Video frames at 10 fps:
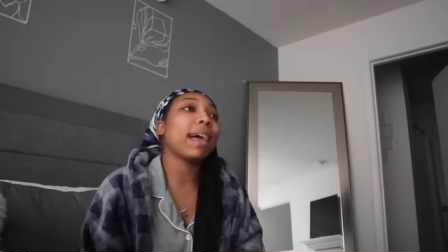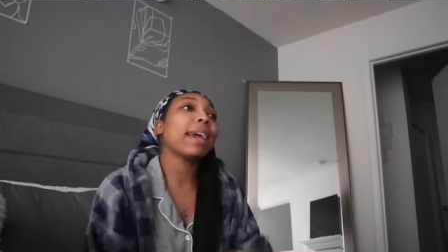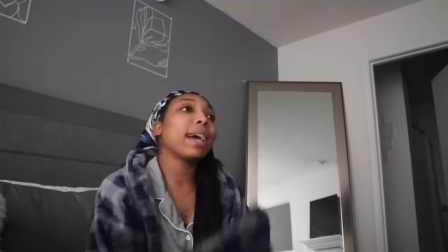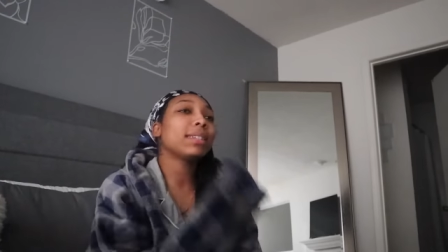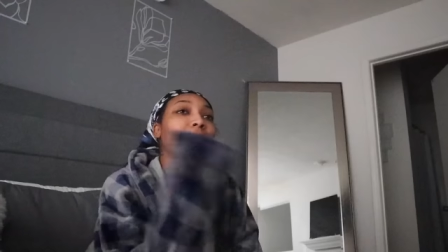
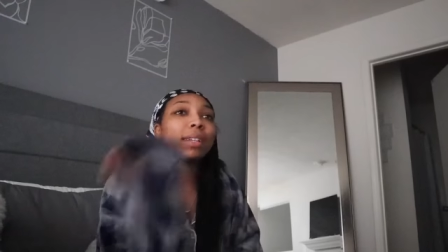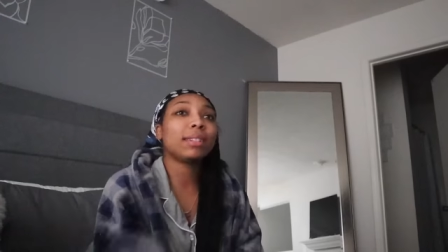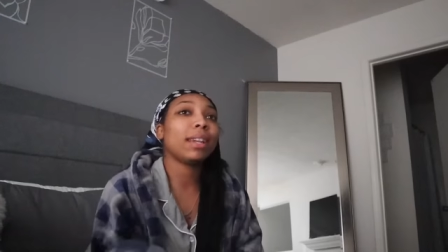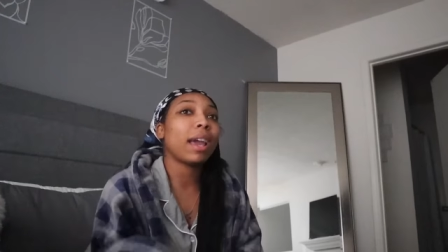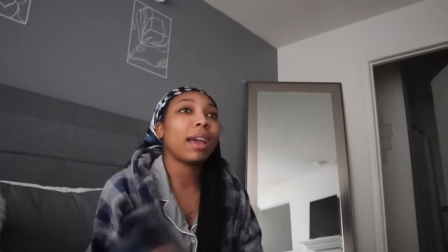like I said
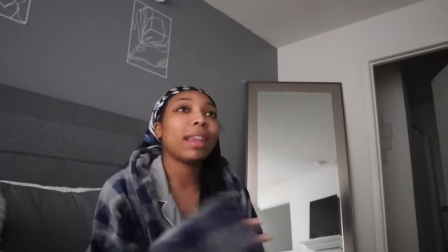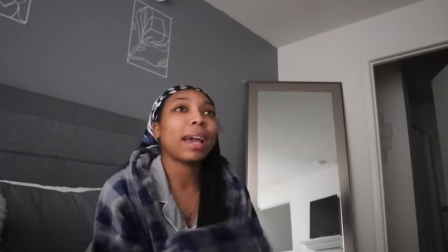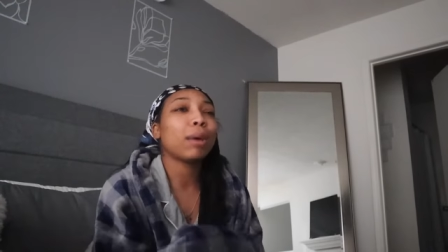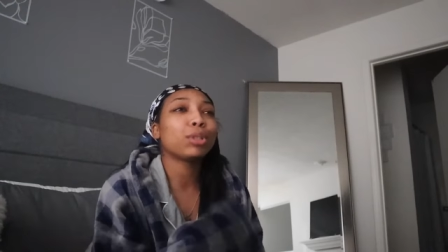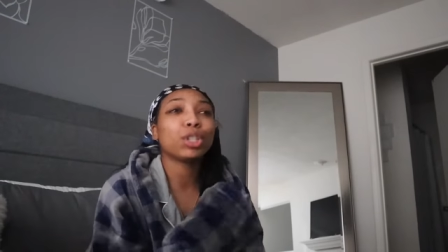today
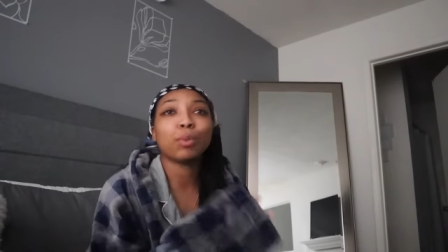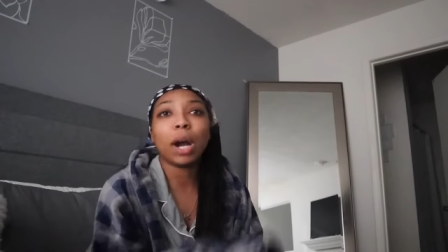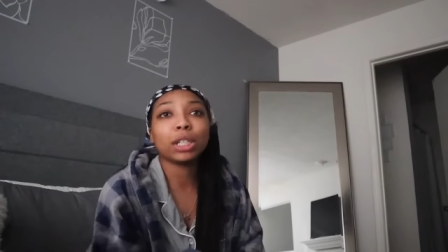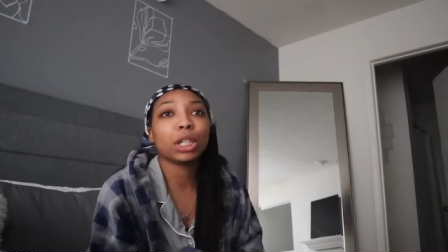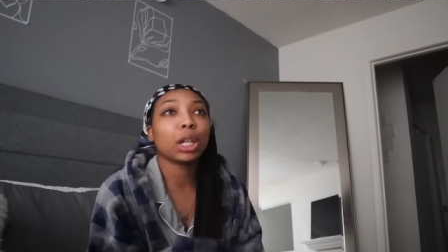like I was just
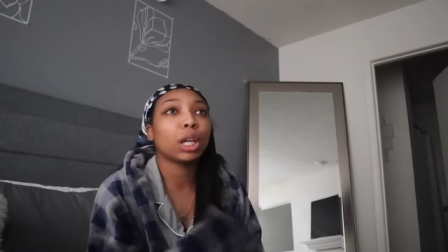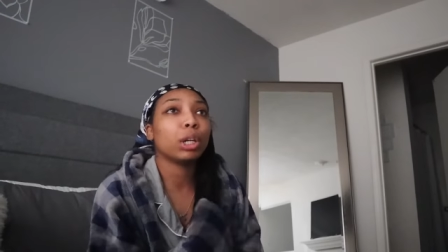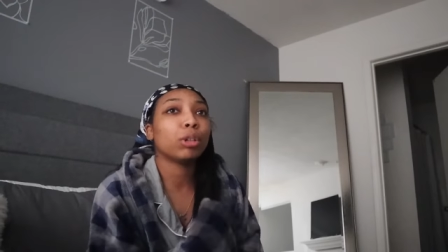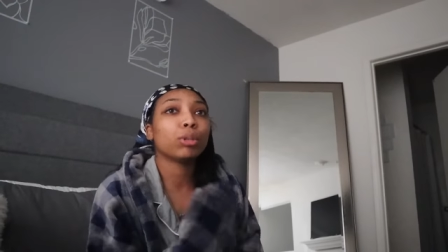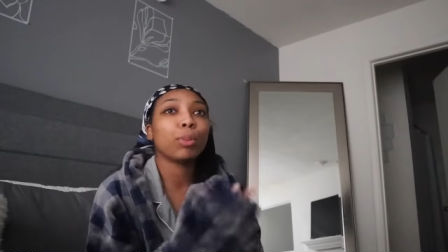washing
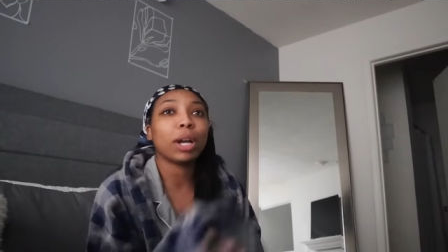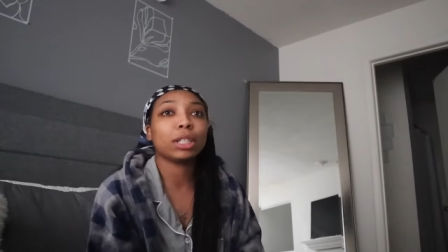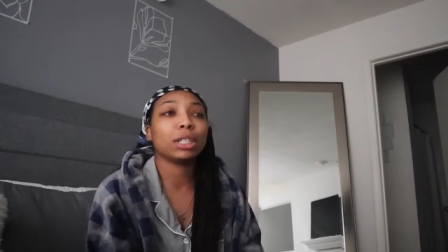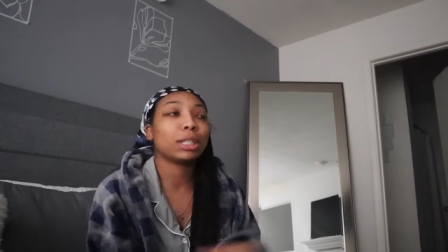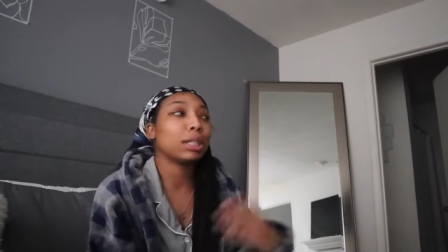clothes
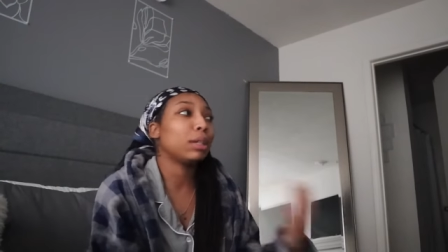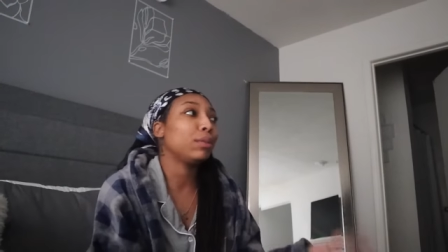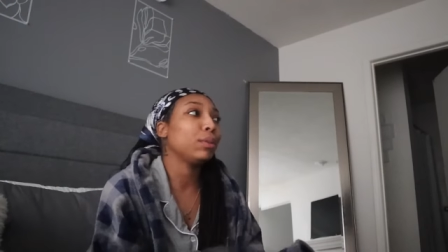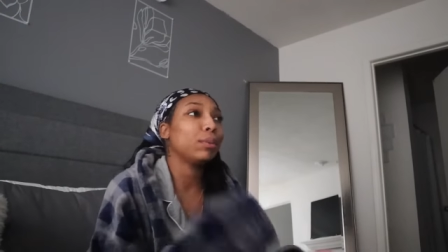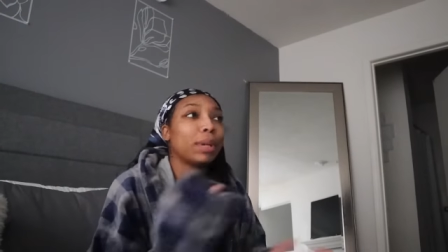washing
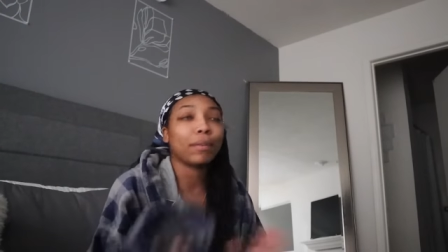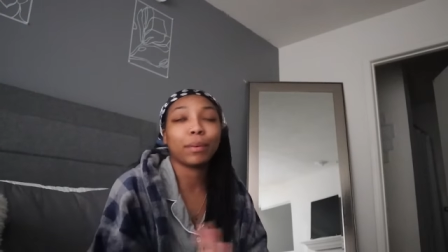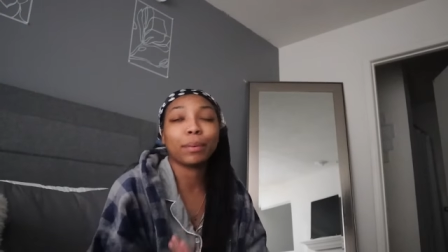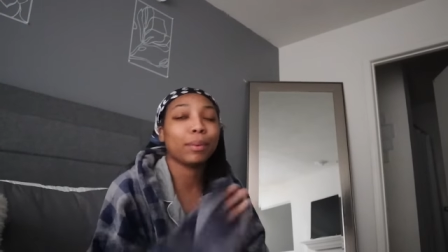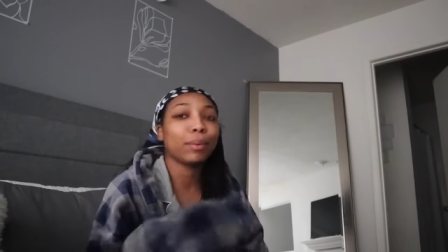stuff doing
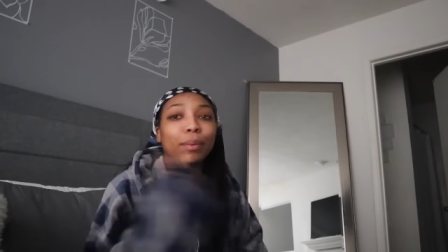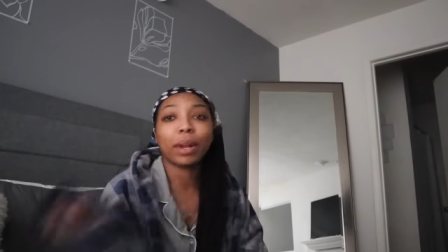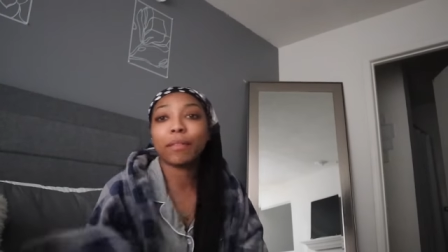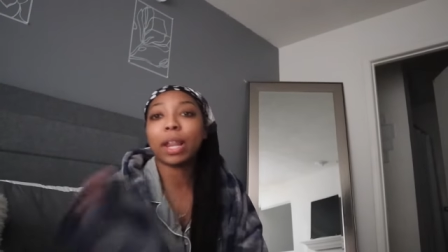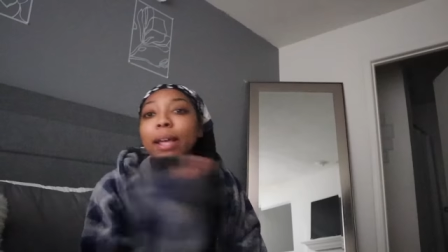whatever doing
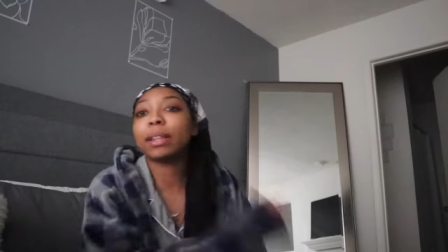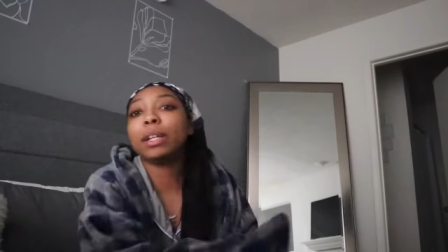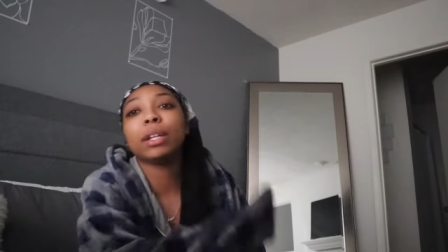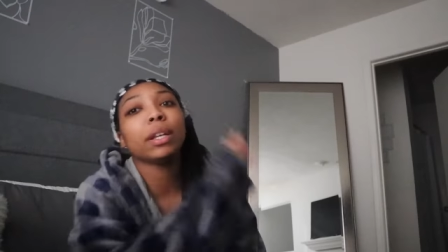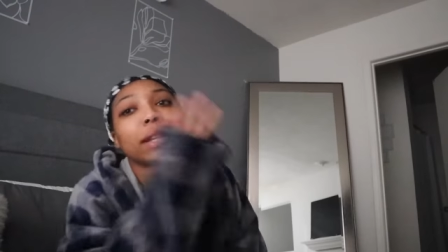whatever like
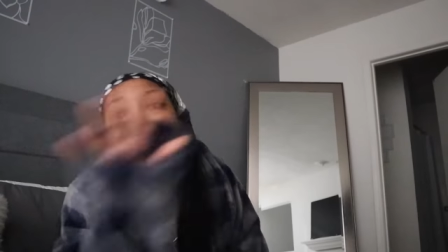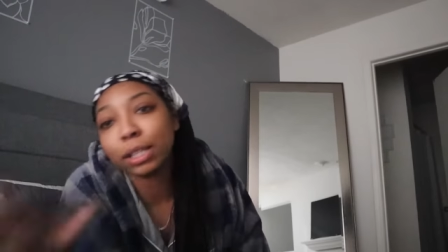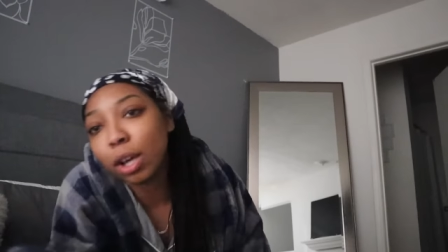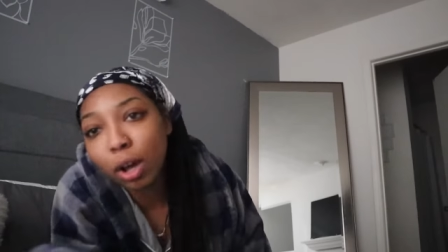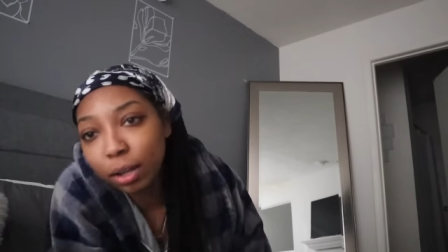literally
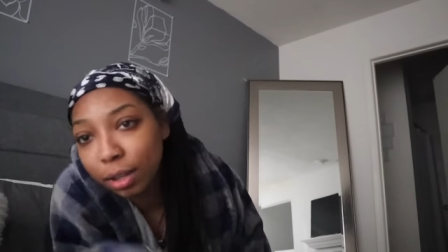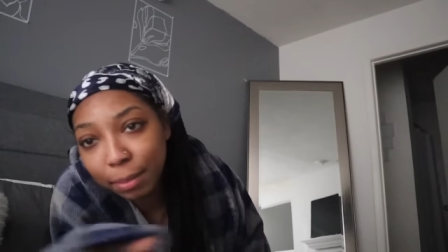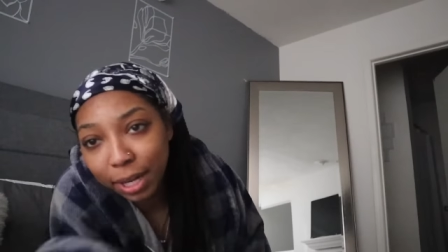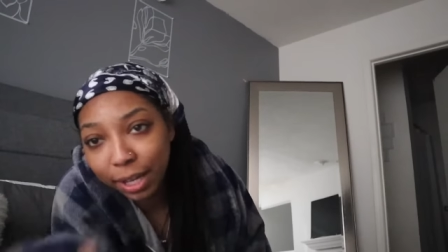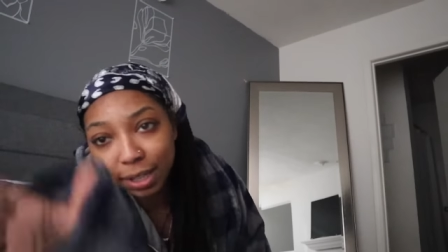that's all that
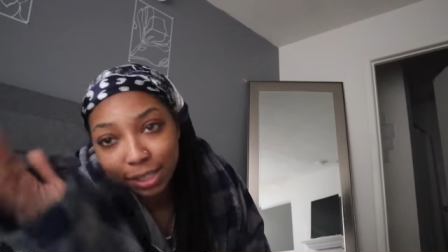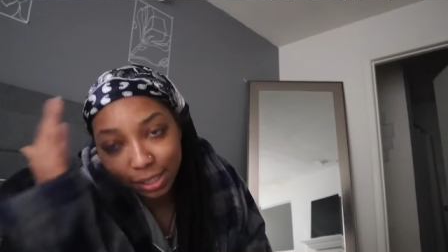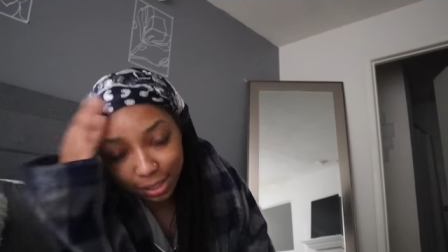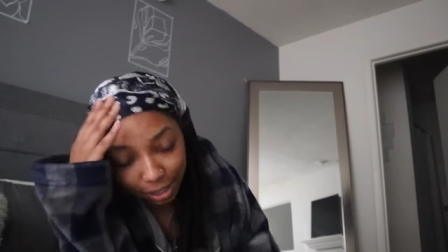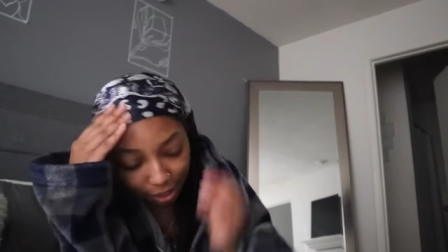my day
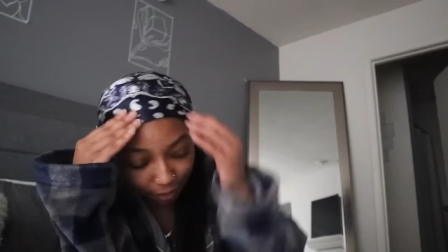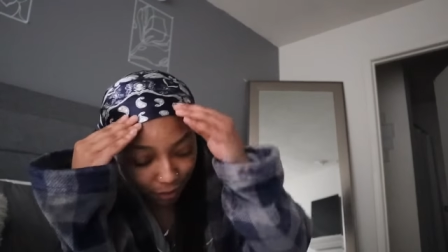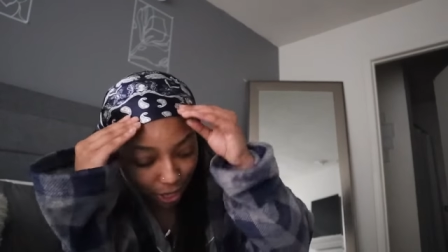consists of